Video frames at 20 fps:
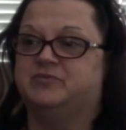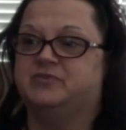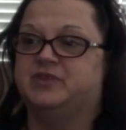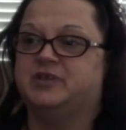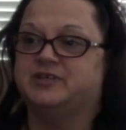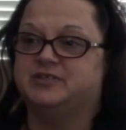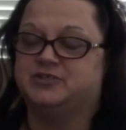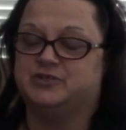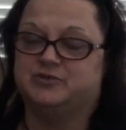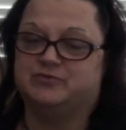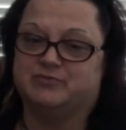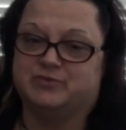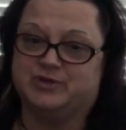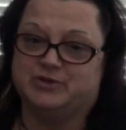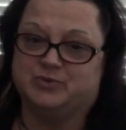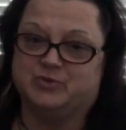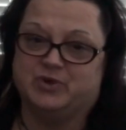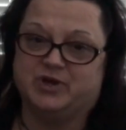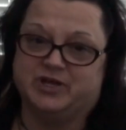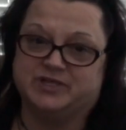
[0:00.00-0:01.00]
They do
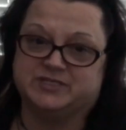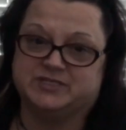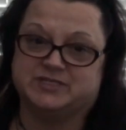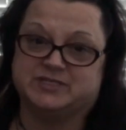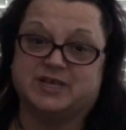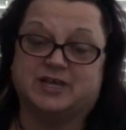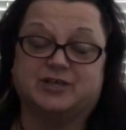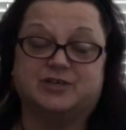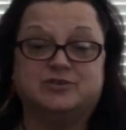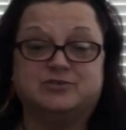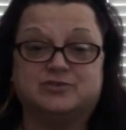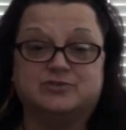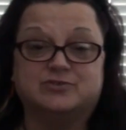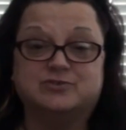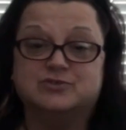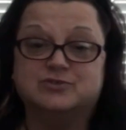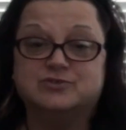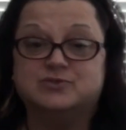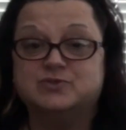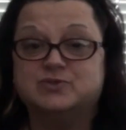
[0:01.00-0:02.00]
request that you do
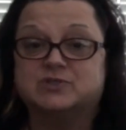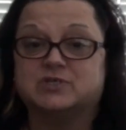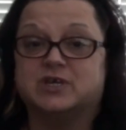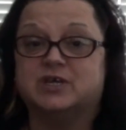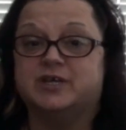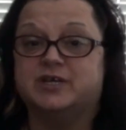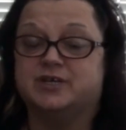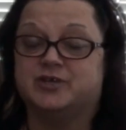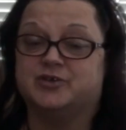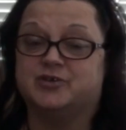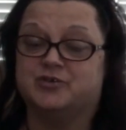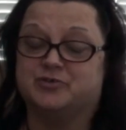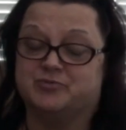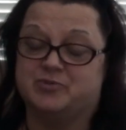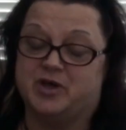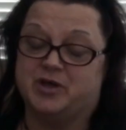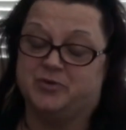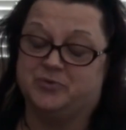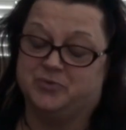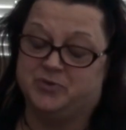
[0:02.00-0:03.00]
lose a good
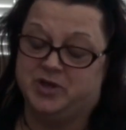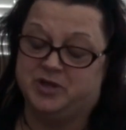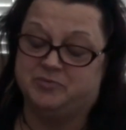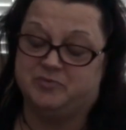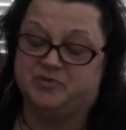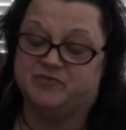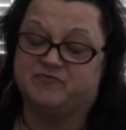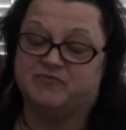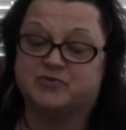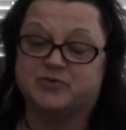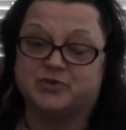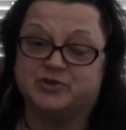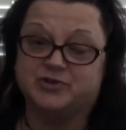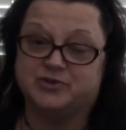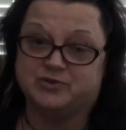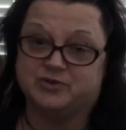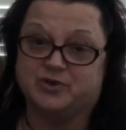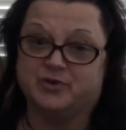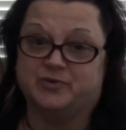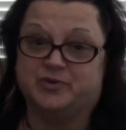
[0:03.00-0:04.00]
amount of weight before
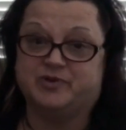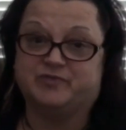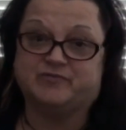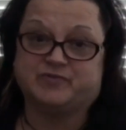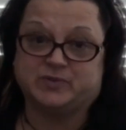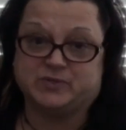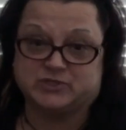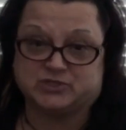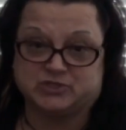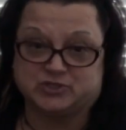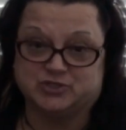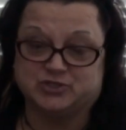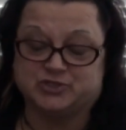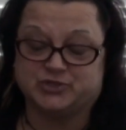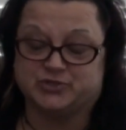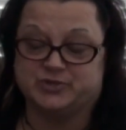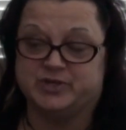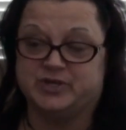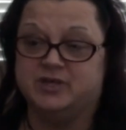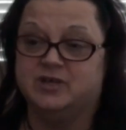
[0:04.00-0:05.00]
you go in for the
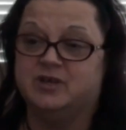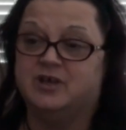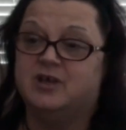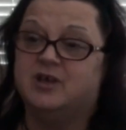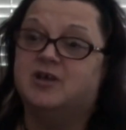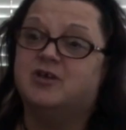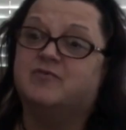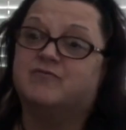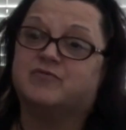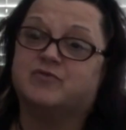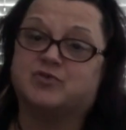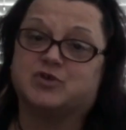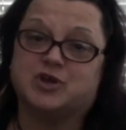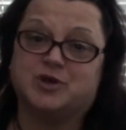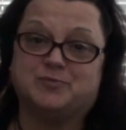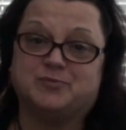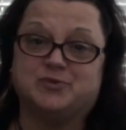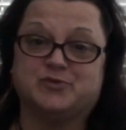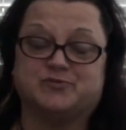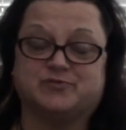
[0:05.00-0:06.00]
surgery for a
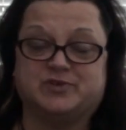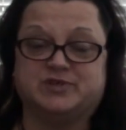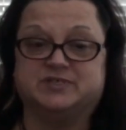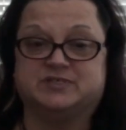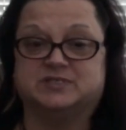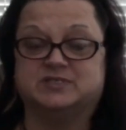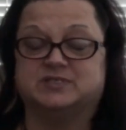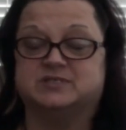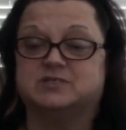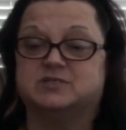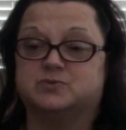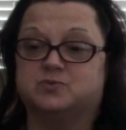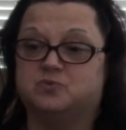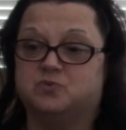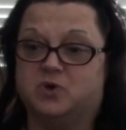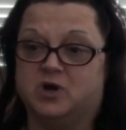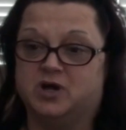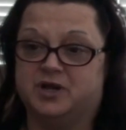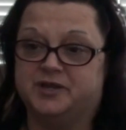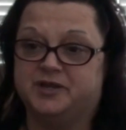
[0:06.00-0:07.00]
couple of reasons.
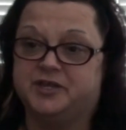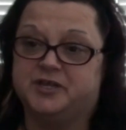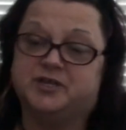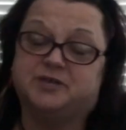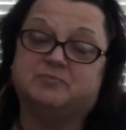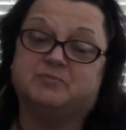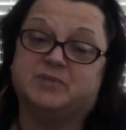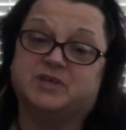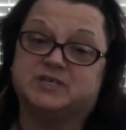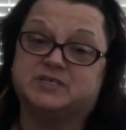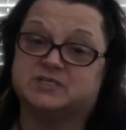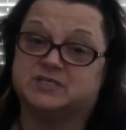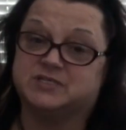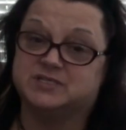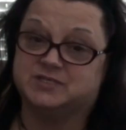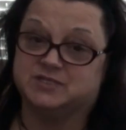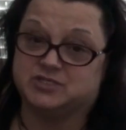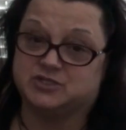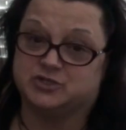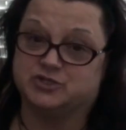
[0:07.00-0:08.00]
One, it makes
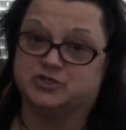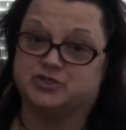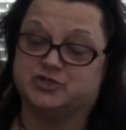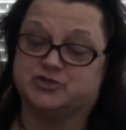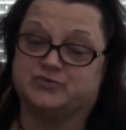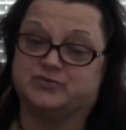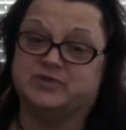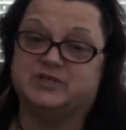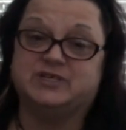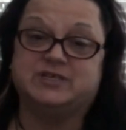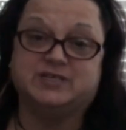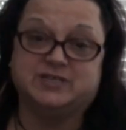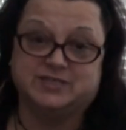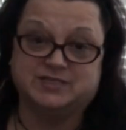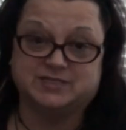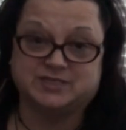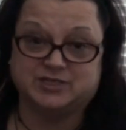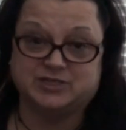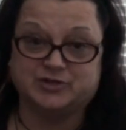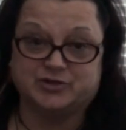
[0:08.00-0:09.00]
this surgery
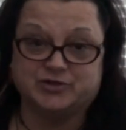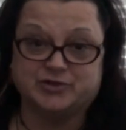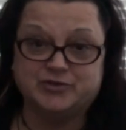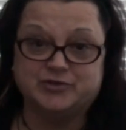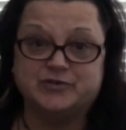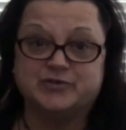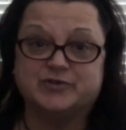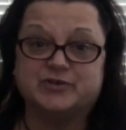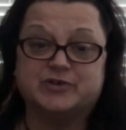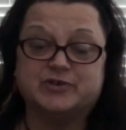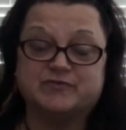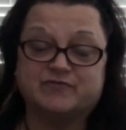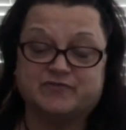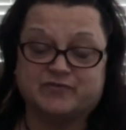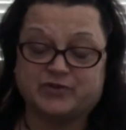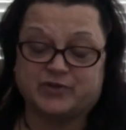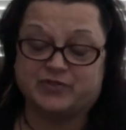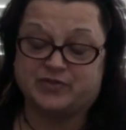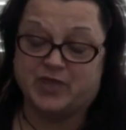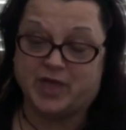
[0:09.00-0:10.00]
easier
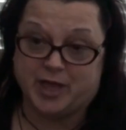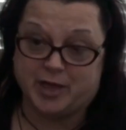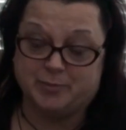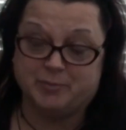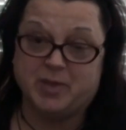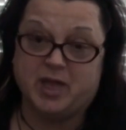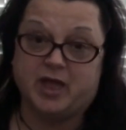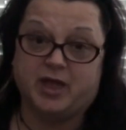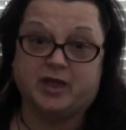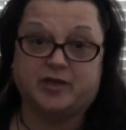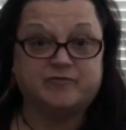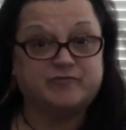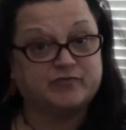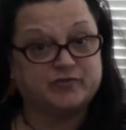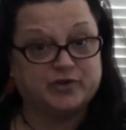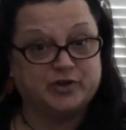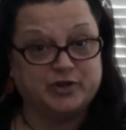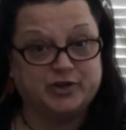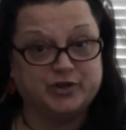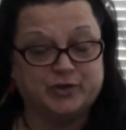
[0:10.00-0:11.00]
for them and
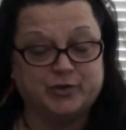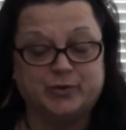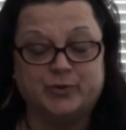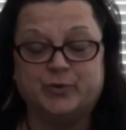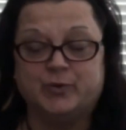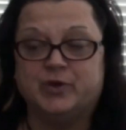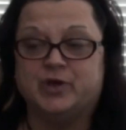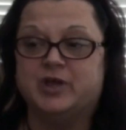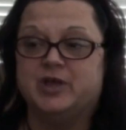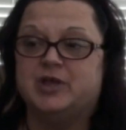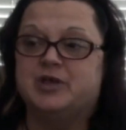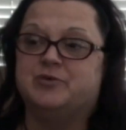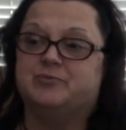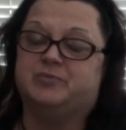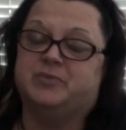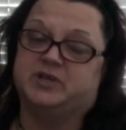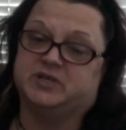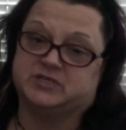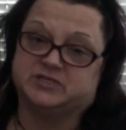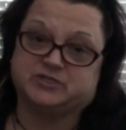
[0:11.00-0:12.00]
for you,
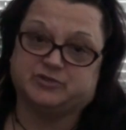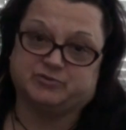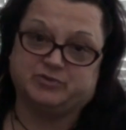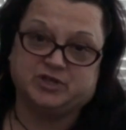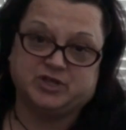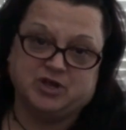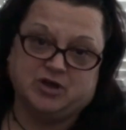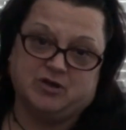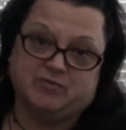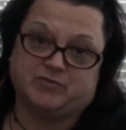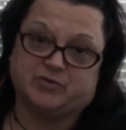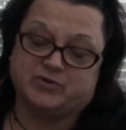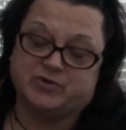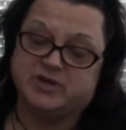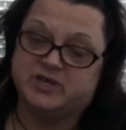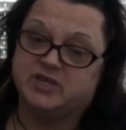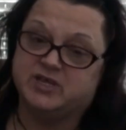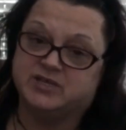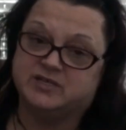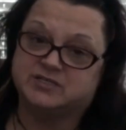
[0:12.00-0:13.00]
makes the
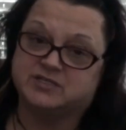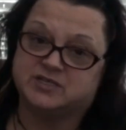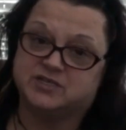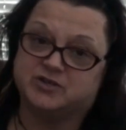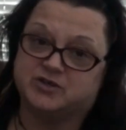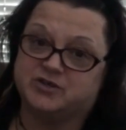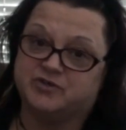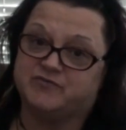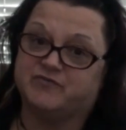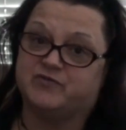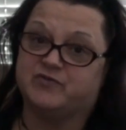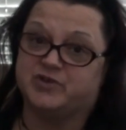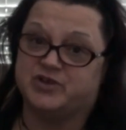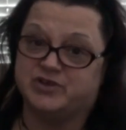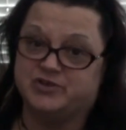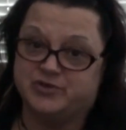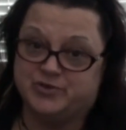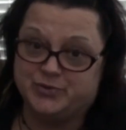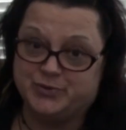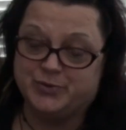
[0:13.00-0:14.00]
recovery easier for
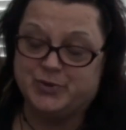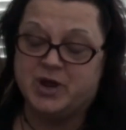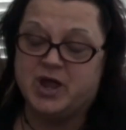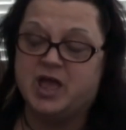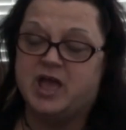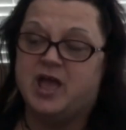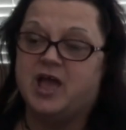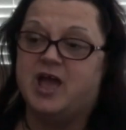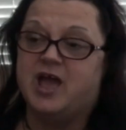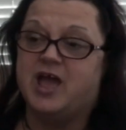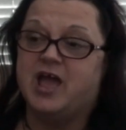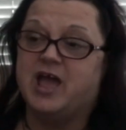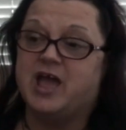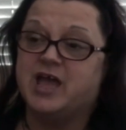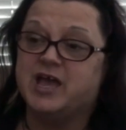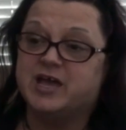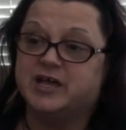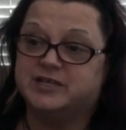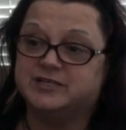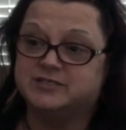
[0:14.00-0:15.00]
you,
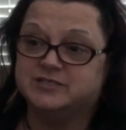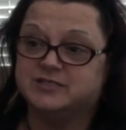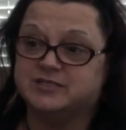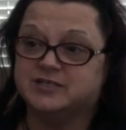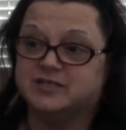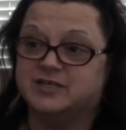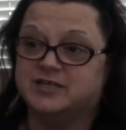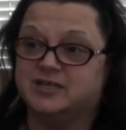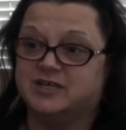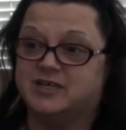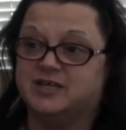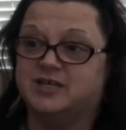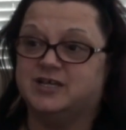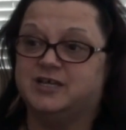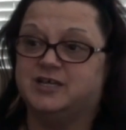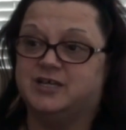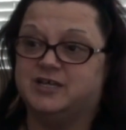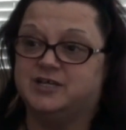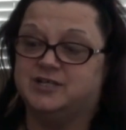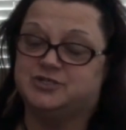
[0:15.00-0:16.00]
and
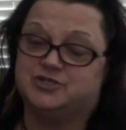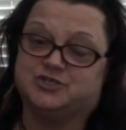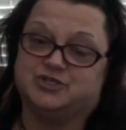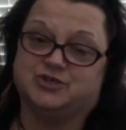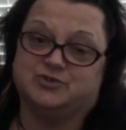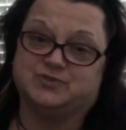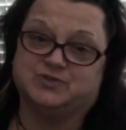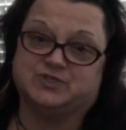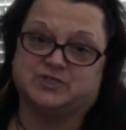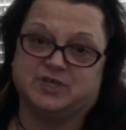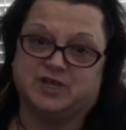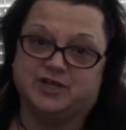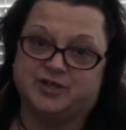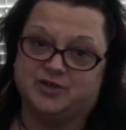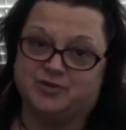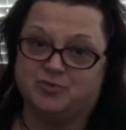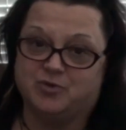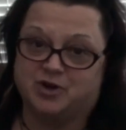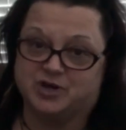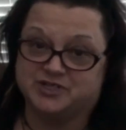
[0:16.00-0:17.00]
it shows that
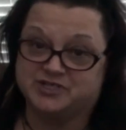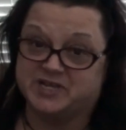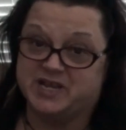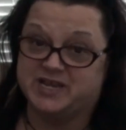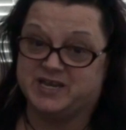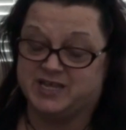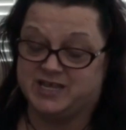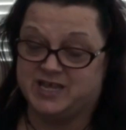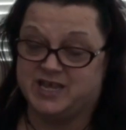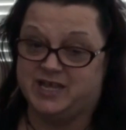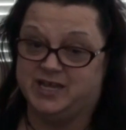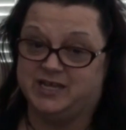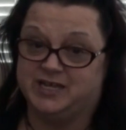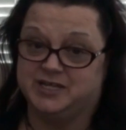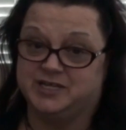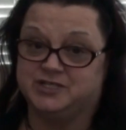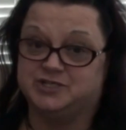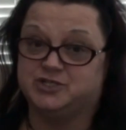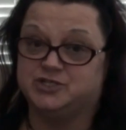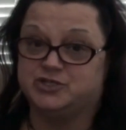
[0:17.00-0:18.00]
you are
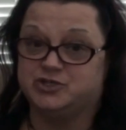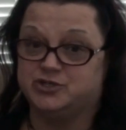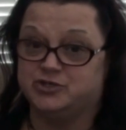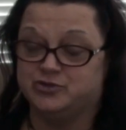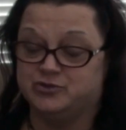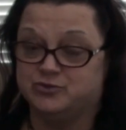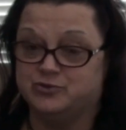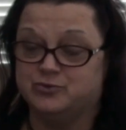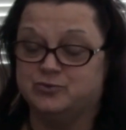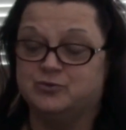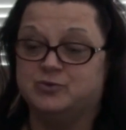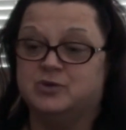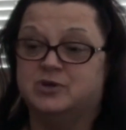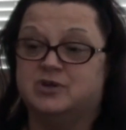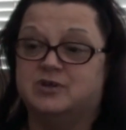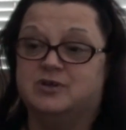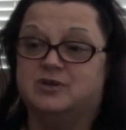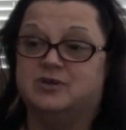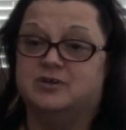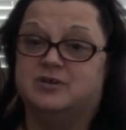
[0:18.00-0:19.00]
dedicated to
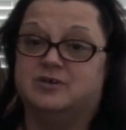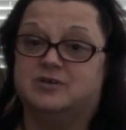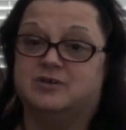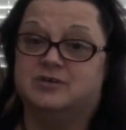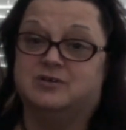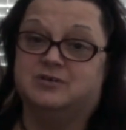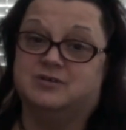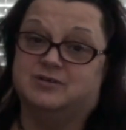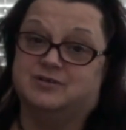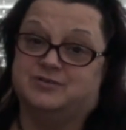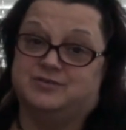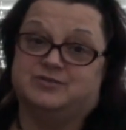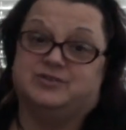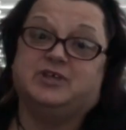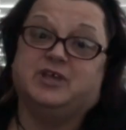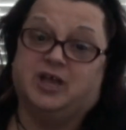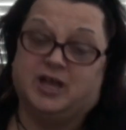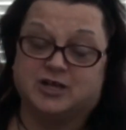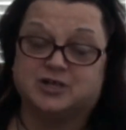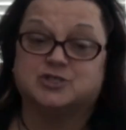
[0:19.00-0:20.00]

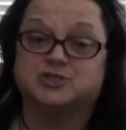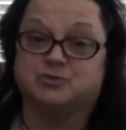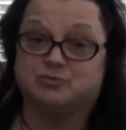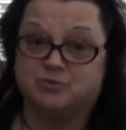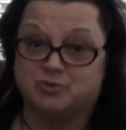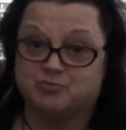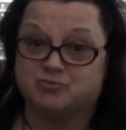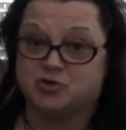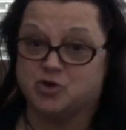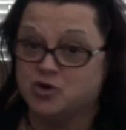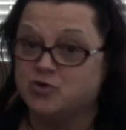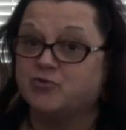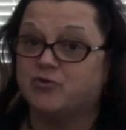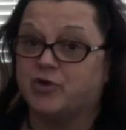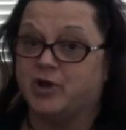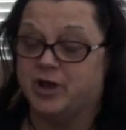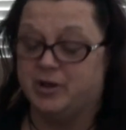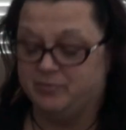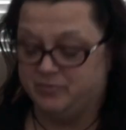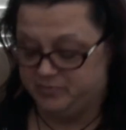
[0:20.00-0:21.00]
the actual
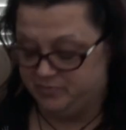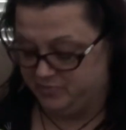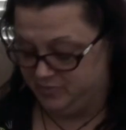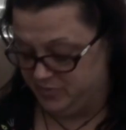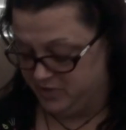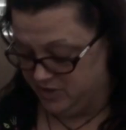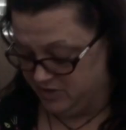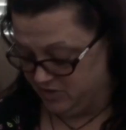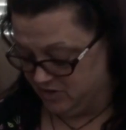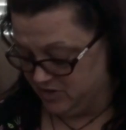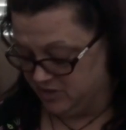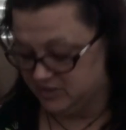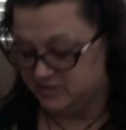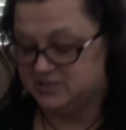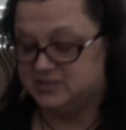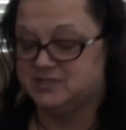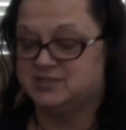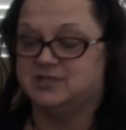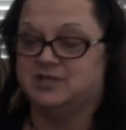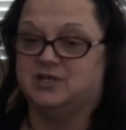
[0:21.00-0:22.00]
program
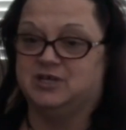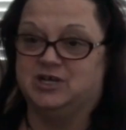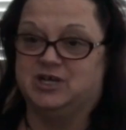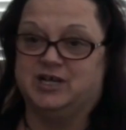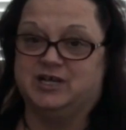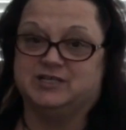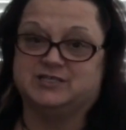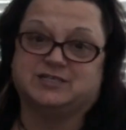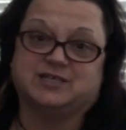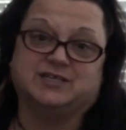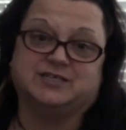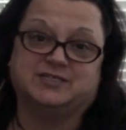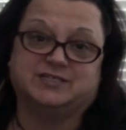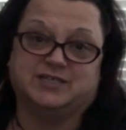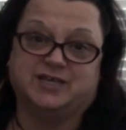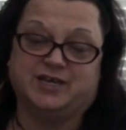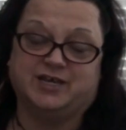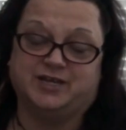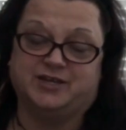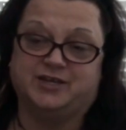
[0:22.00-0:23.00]
because, as I
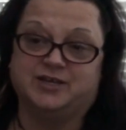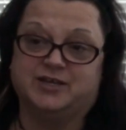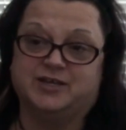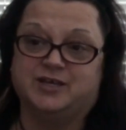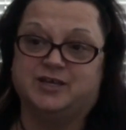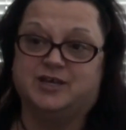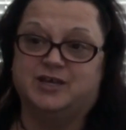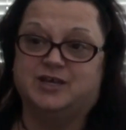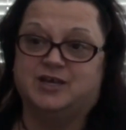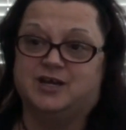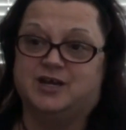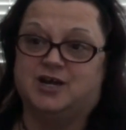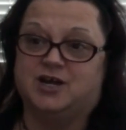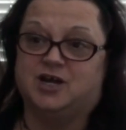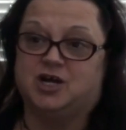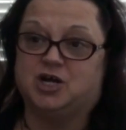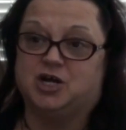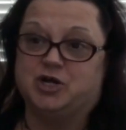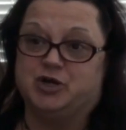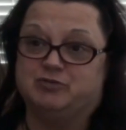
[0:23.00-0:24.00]
said,
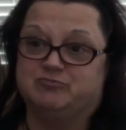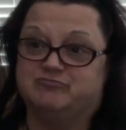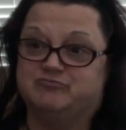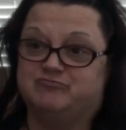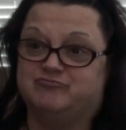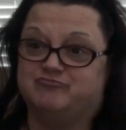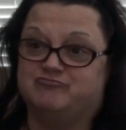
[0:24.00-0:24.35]
the